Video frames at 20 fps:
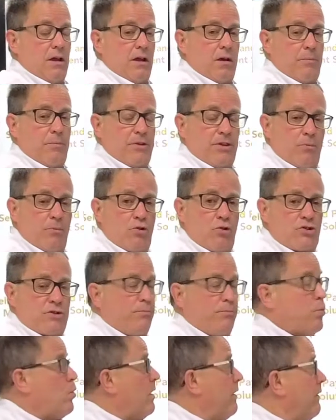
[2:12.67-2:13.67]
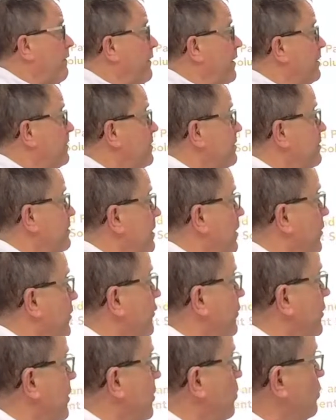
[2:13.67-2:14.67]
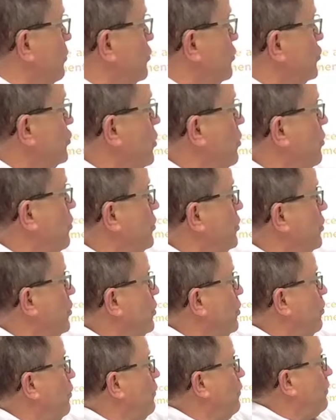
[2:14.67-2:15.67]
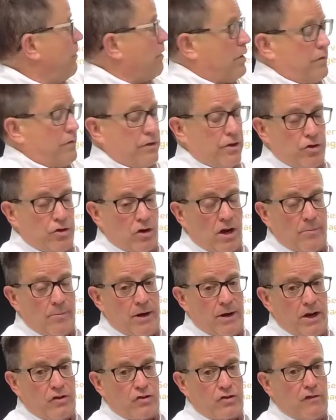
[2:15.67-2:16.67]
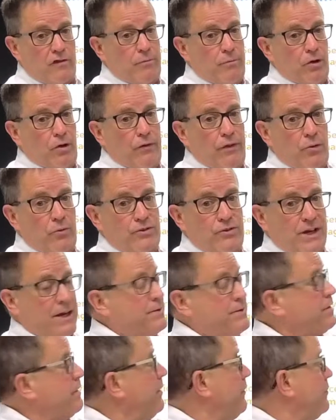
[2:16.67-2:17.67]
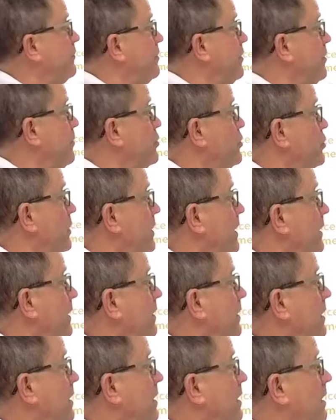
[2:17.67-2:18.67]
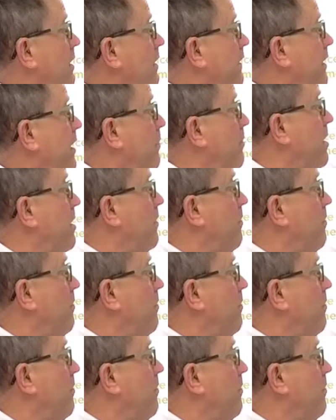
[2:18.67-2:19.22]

But the most important things it does, it will show you the denomination of bill that was entered into the machine and the amount of